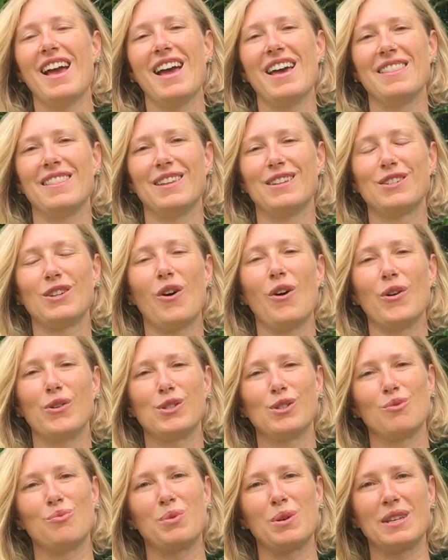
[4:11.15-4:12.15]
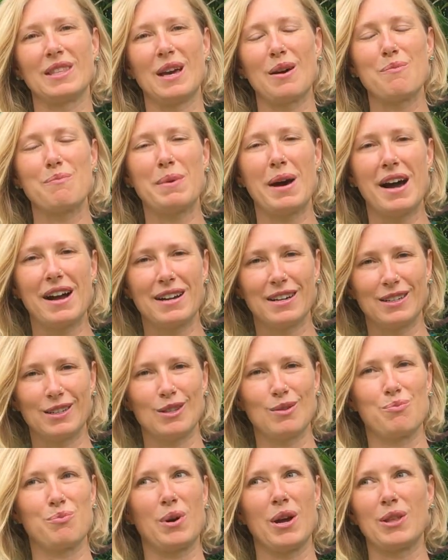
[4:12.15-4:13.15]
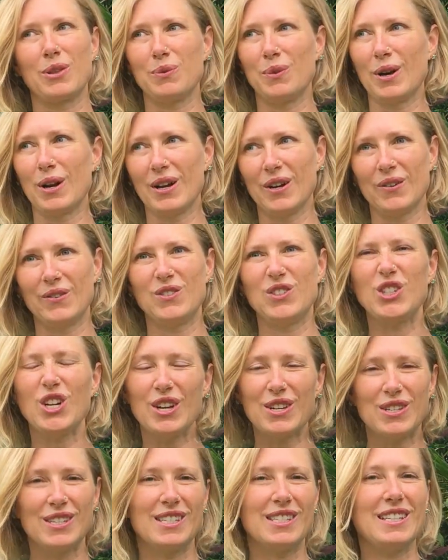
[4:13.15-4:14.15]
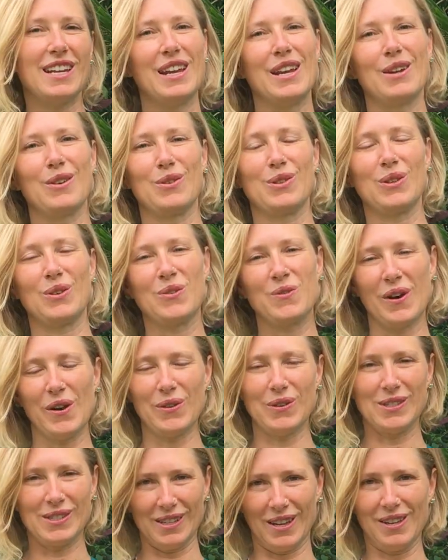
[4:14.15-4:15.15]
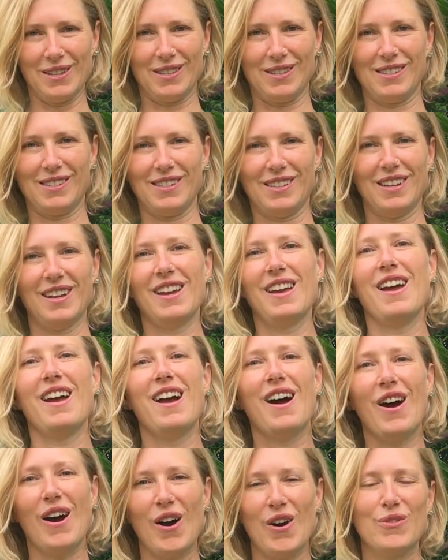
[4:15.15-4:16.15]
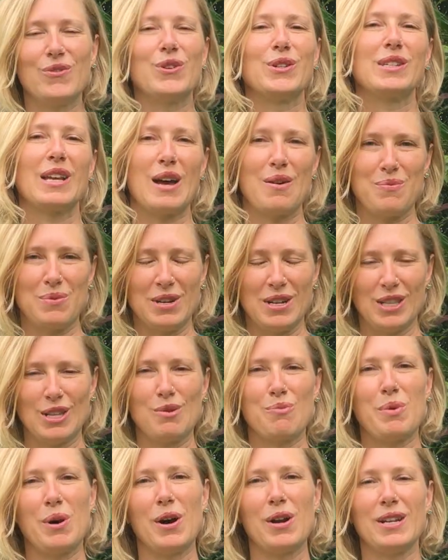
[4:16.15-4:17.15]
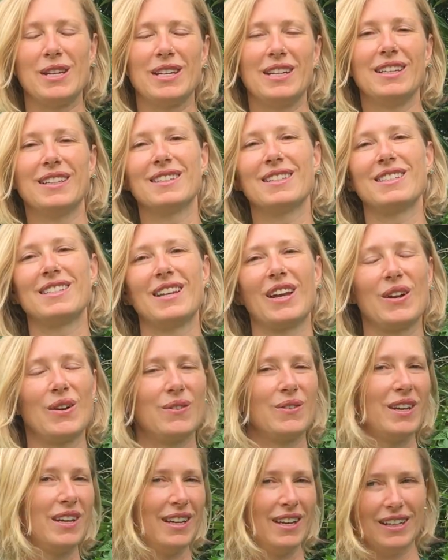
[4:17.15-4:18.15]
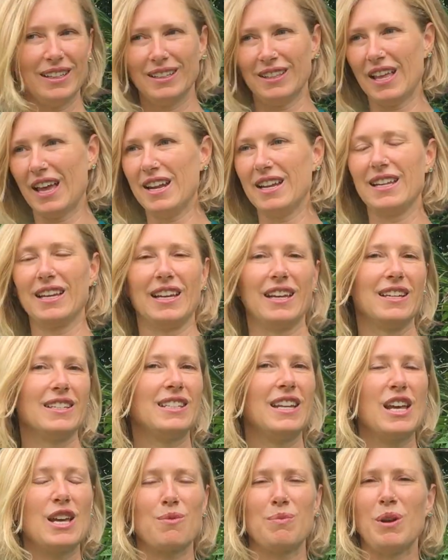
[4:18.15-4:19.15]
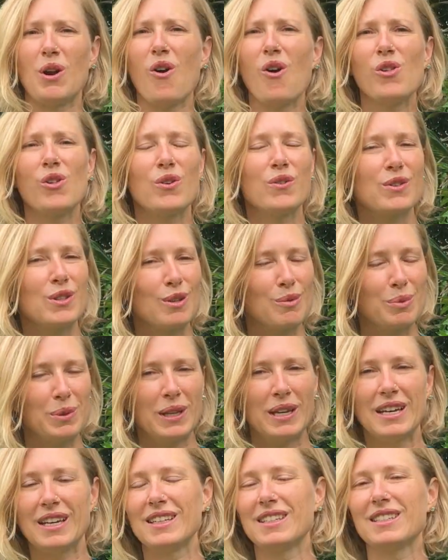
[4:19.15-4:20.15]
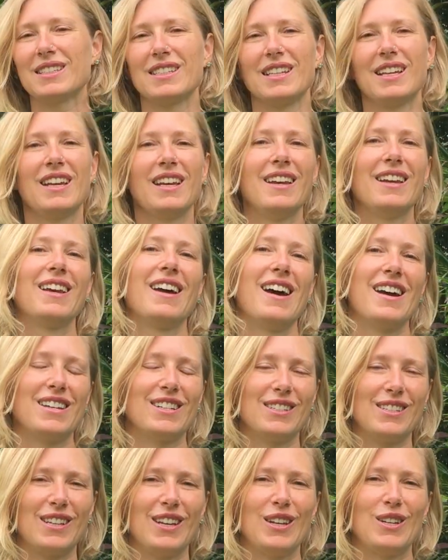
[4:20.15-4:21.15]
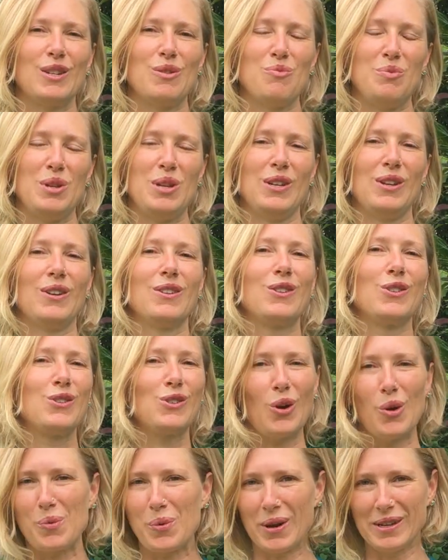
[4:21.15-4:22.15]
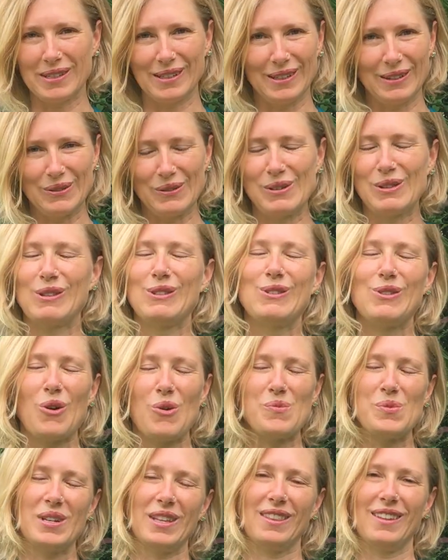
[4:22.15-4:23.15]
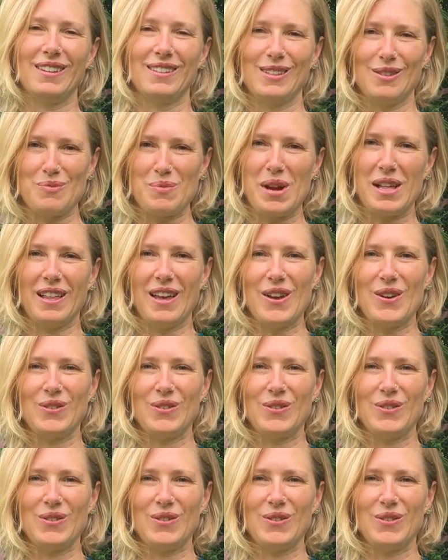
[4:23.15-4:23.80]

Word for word: And then to also bring that back into the breath work of just staying with the felt sense of what's happening in the body instead of letting it take me all over the place. I just get to be so present with so many things in my life.